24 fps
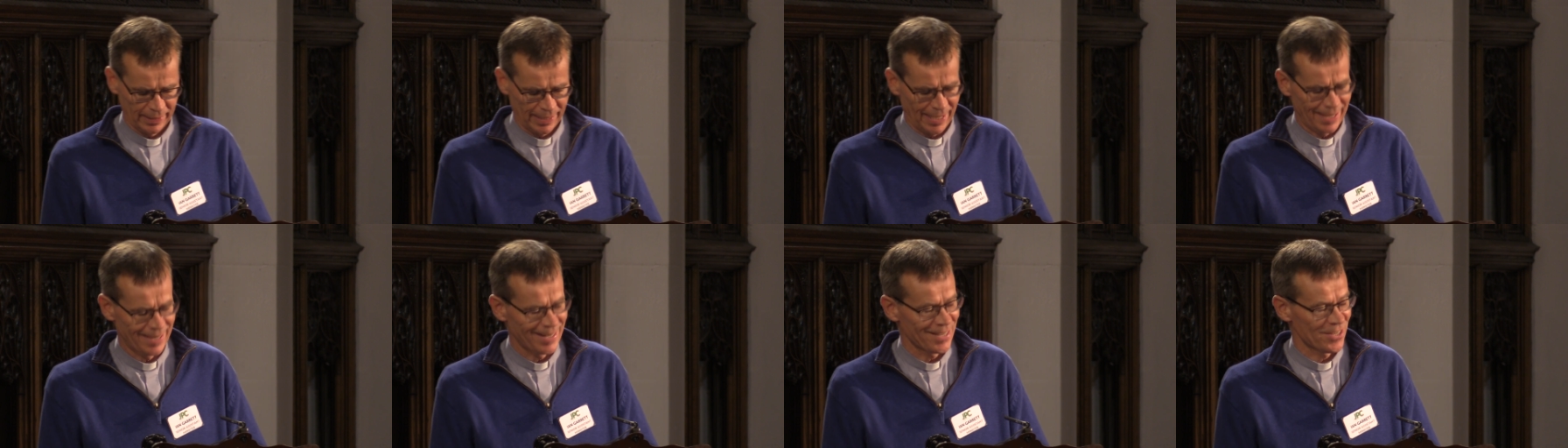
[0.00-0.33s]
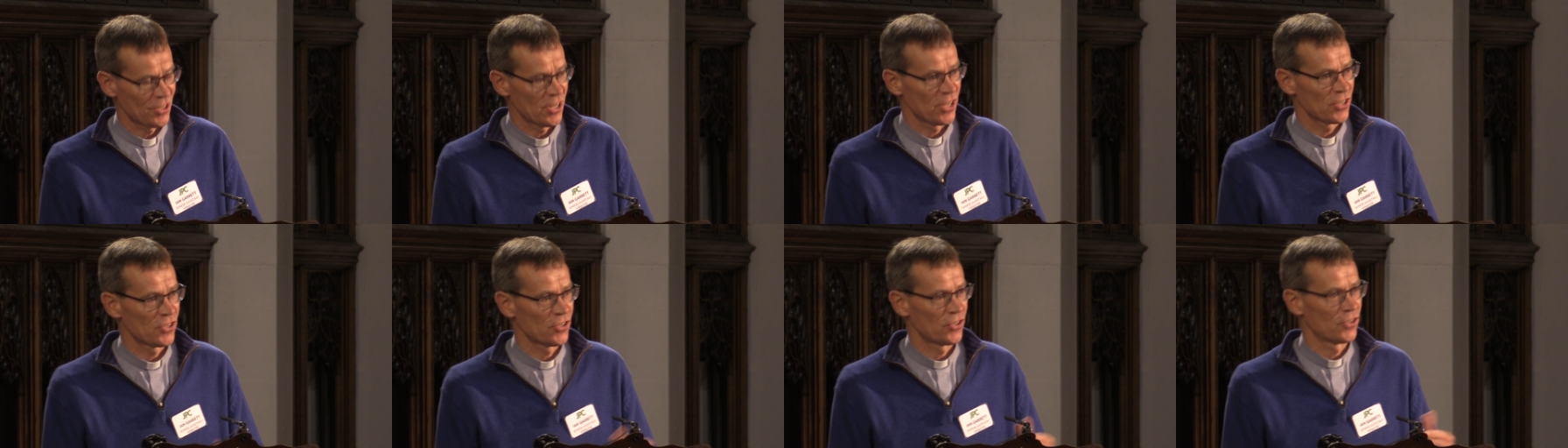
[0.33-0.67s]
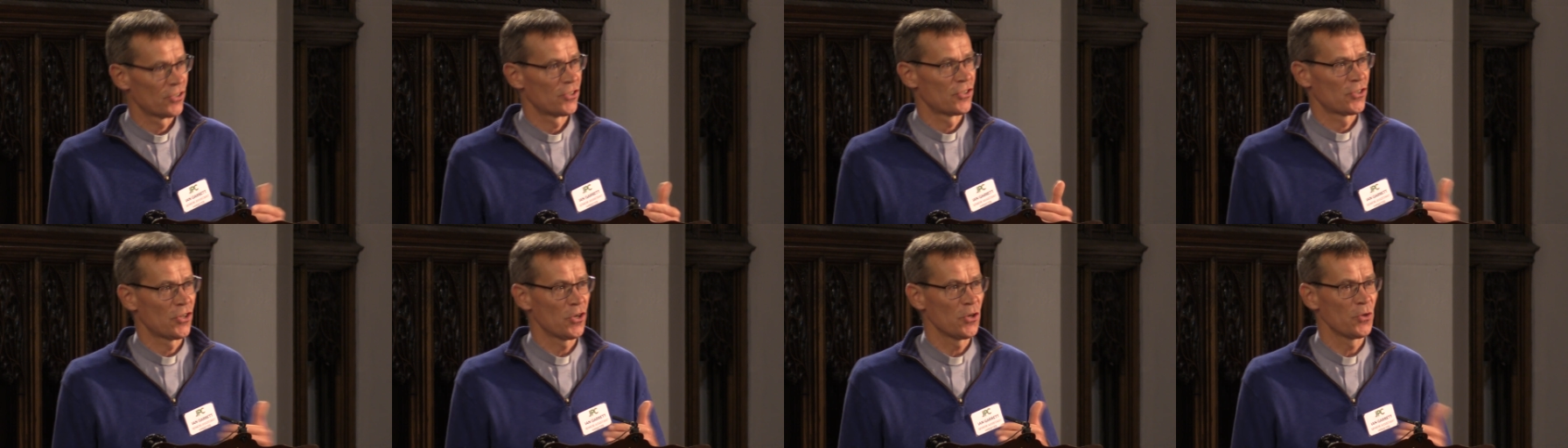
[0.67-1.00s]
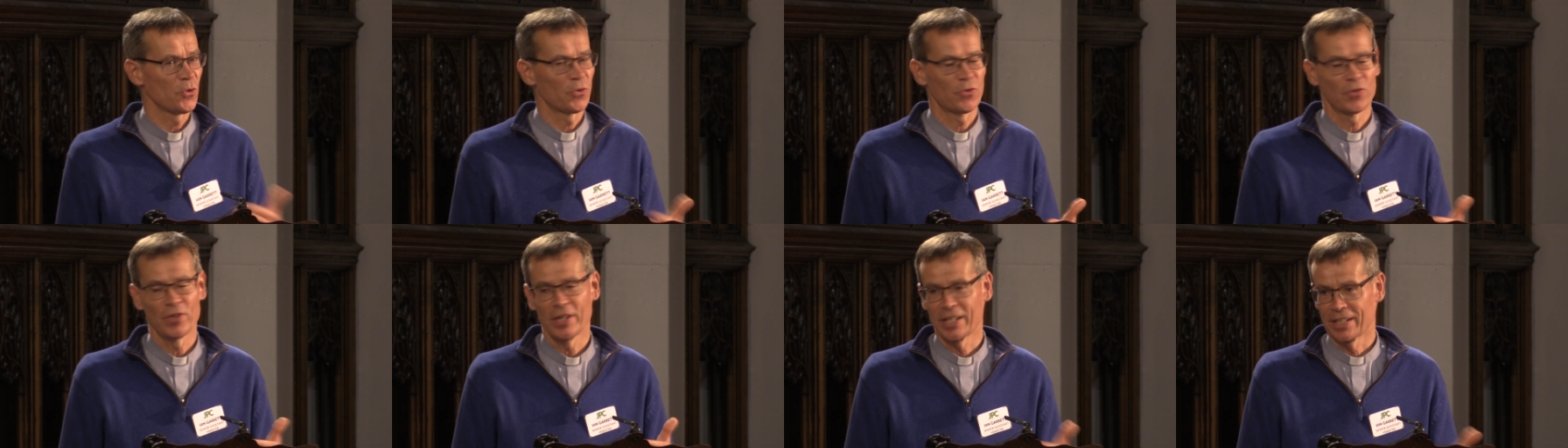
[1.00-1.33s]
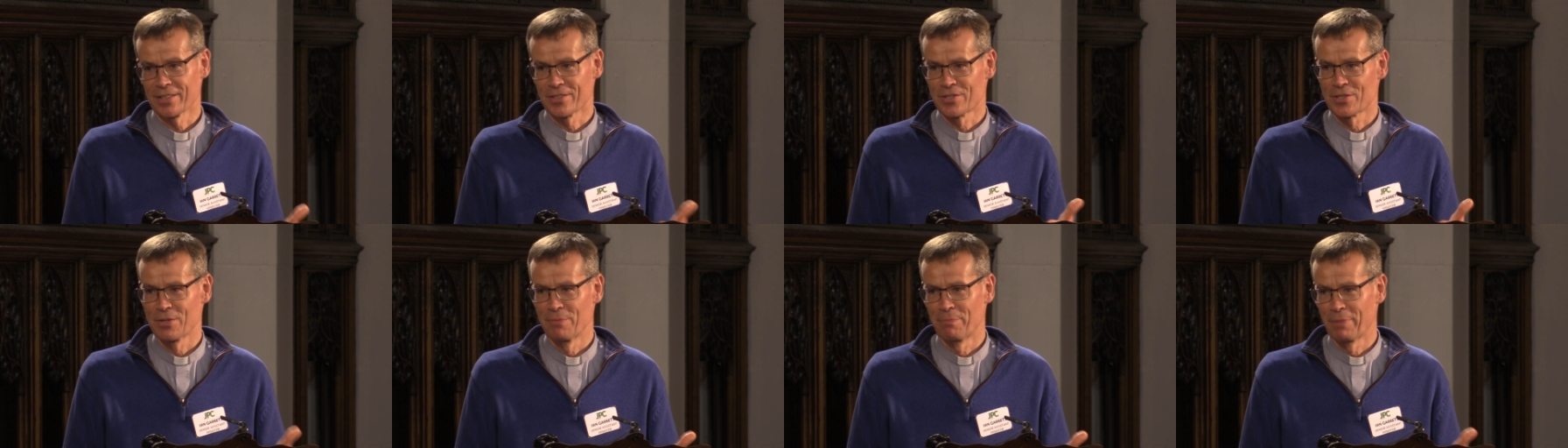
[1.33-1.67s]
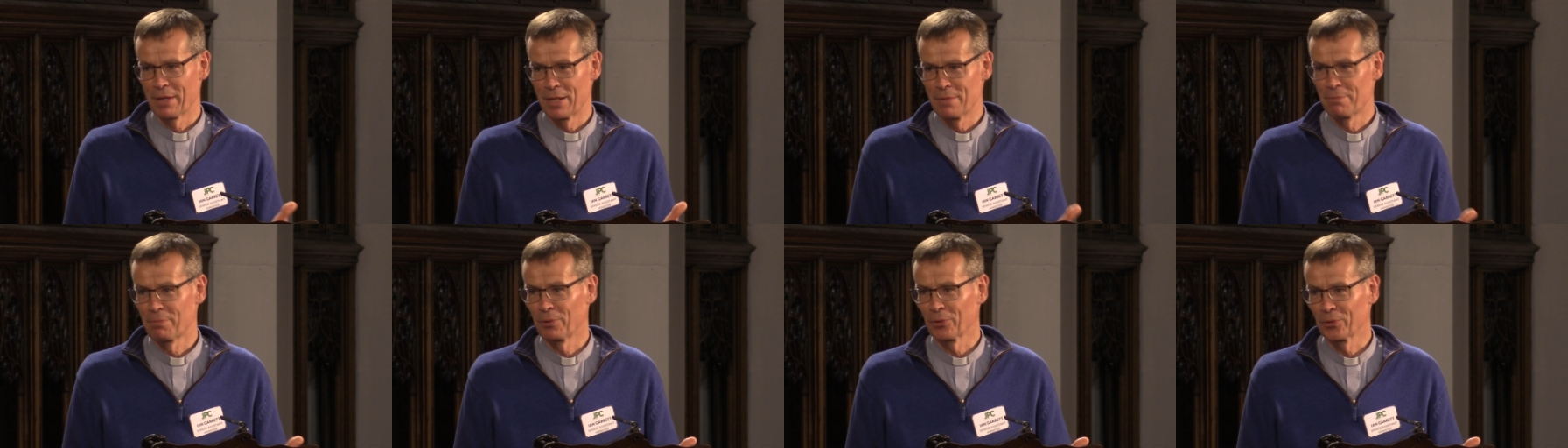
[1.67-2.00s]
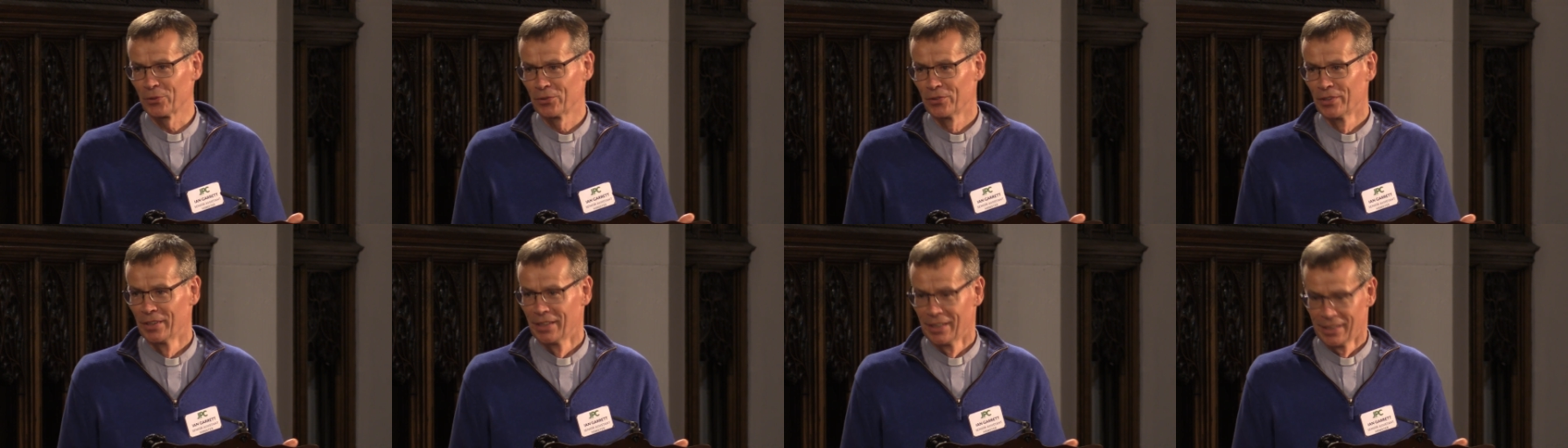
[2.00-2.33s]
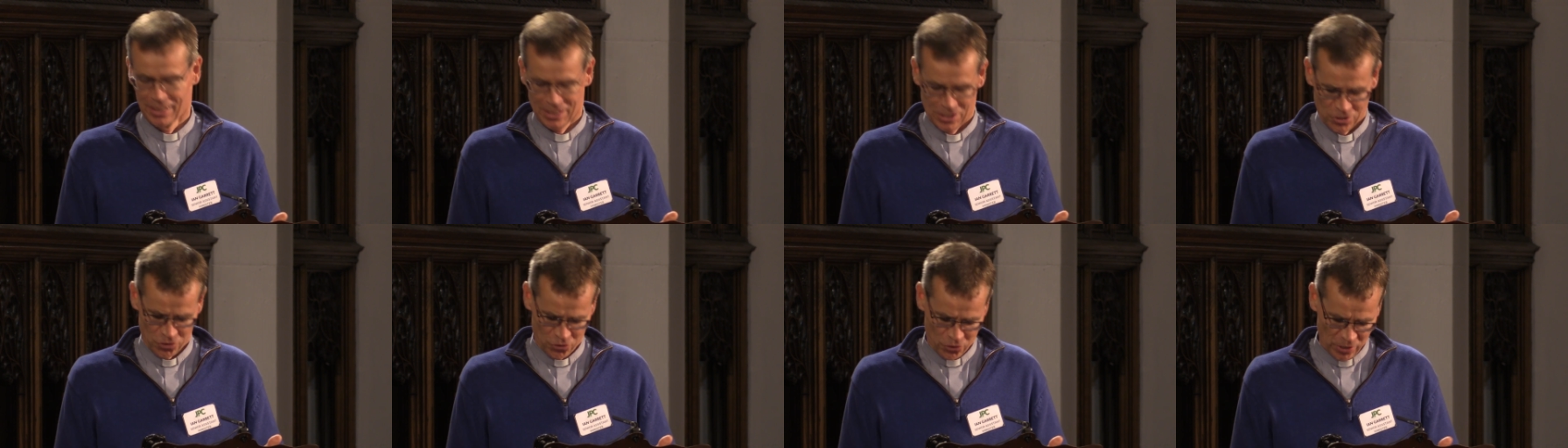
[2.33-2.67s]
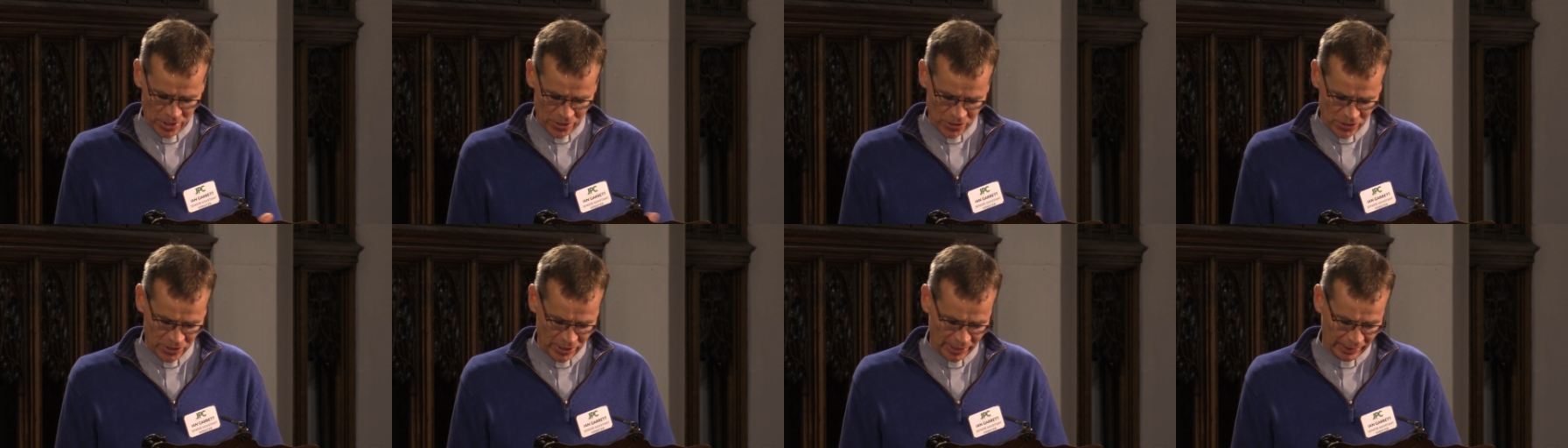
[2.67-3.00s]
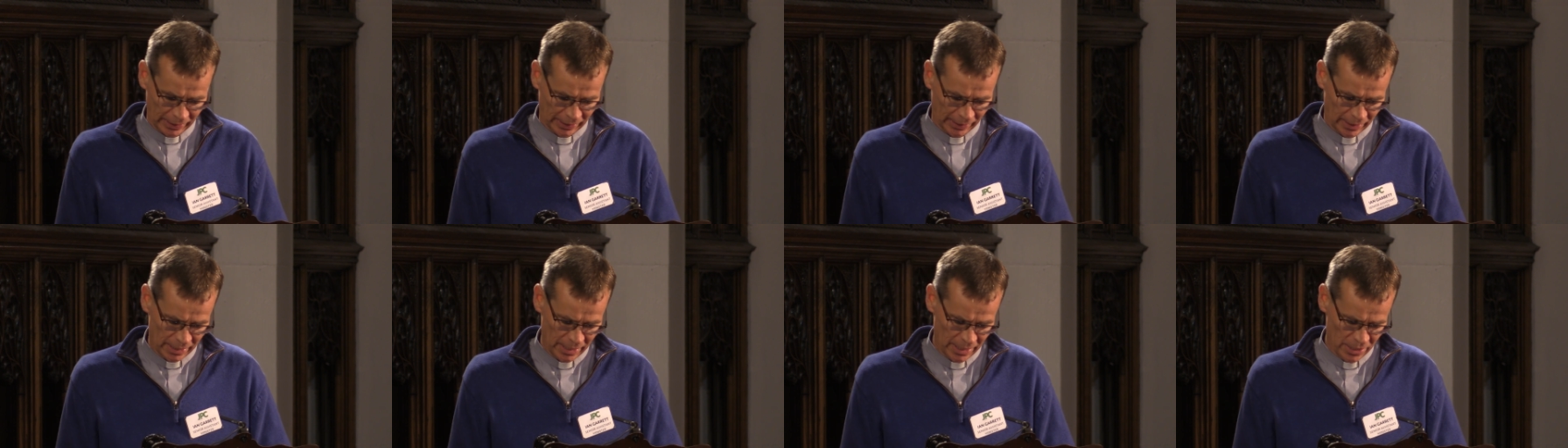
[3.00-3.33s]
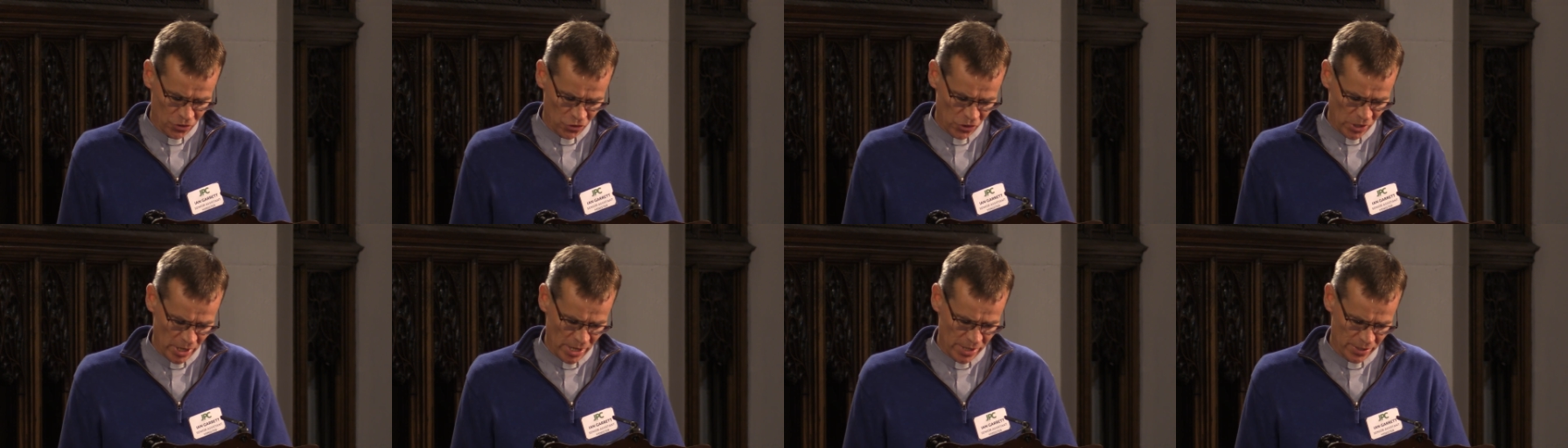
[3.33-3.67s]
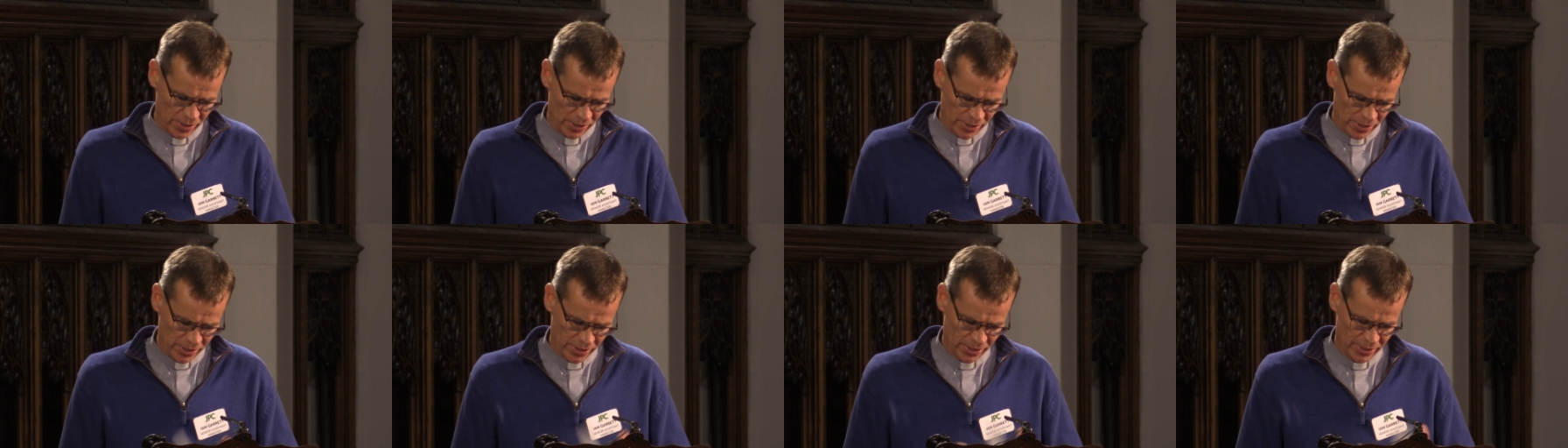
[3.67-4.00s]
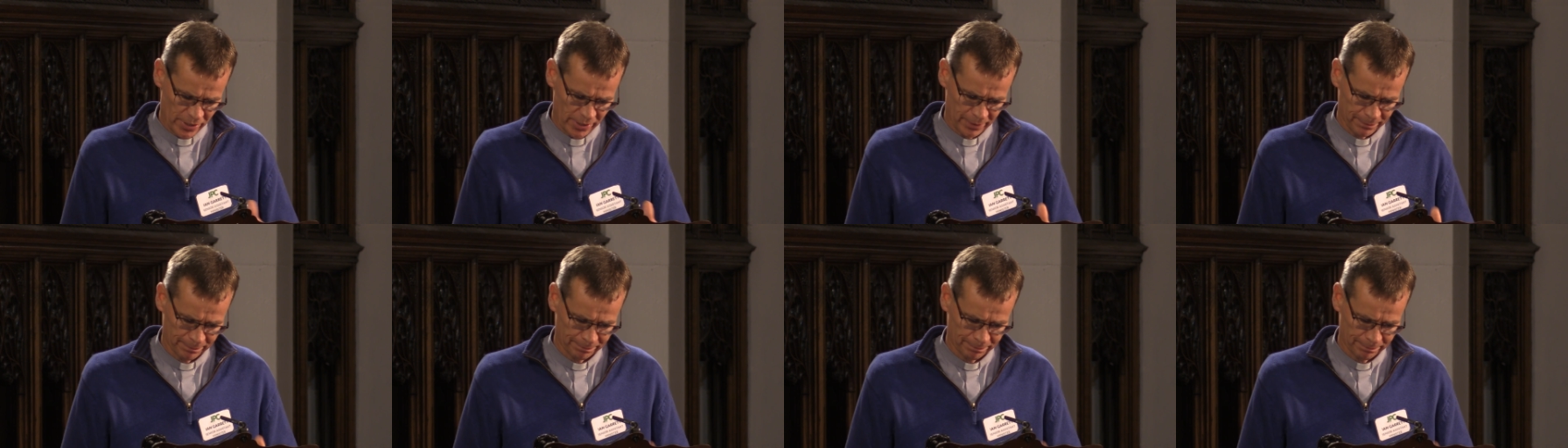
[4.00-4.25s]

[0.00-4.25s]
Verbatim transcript: and it says two things to people trusting in Jesus.